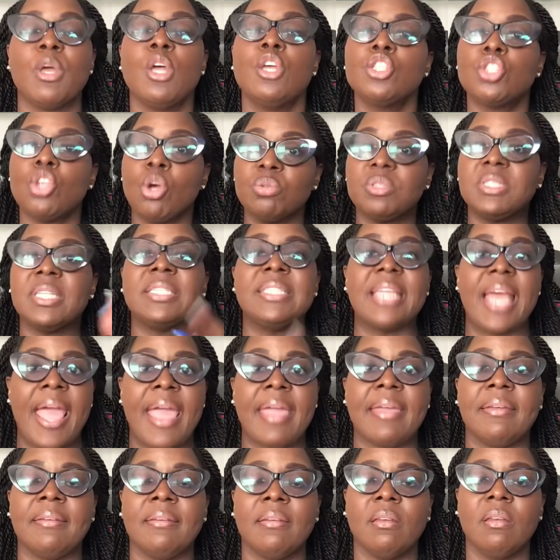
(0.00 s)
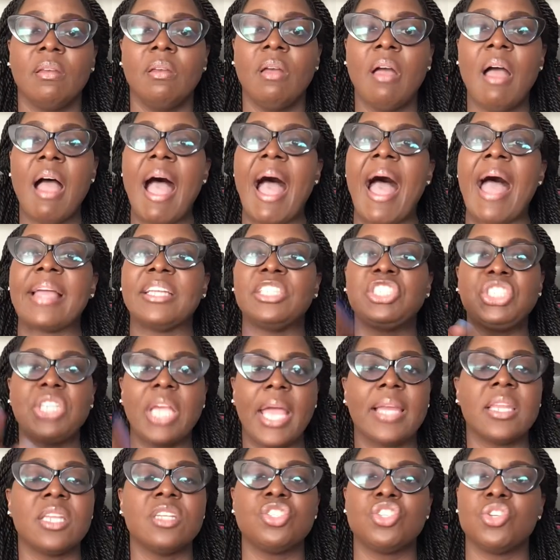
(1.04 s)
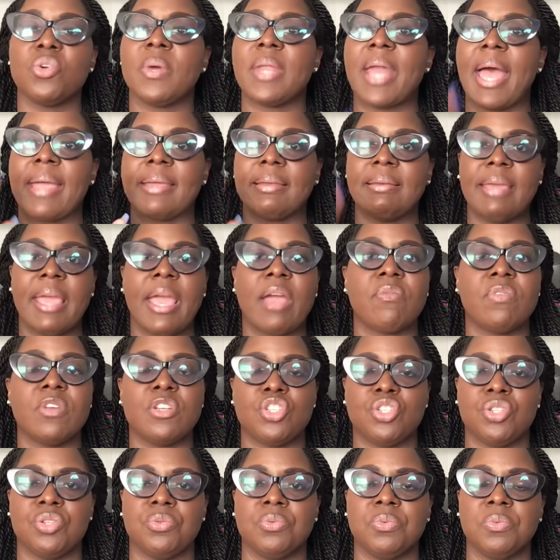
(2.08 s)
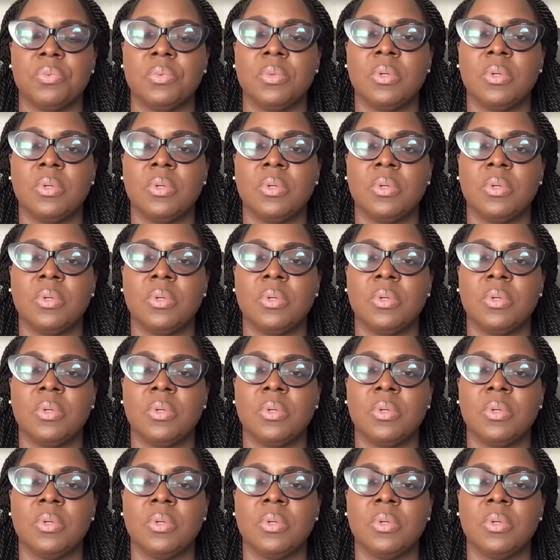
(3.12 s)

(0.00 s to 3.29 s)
So today, I challenge you and I encourage you,